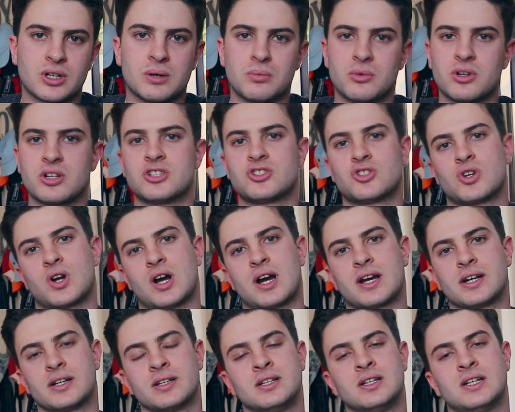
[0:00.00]
I'm going to try
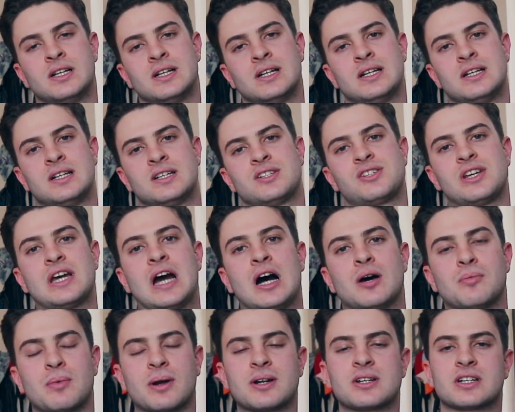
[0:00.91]
and see how
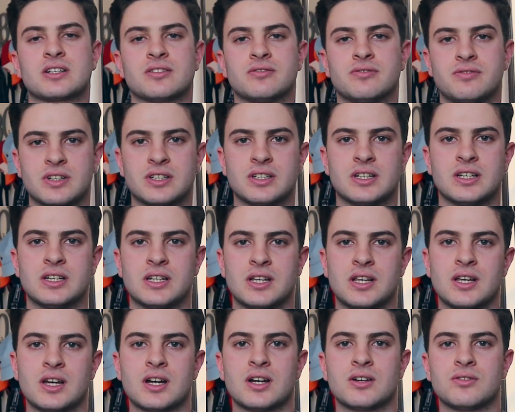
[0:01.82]
much I can fit in
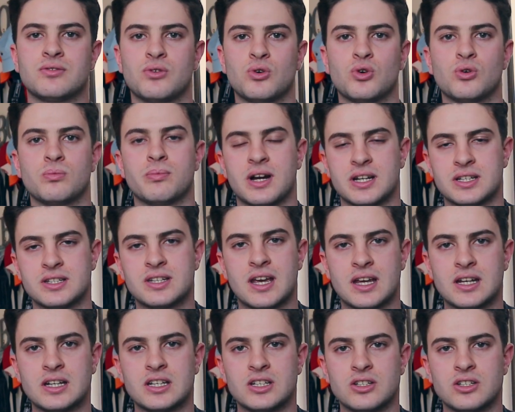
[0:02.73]
here for my daily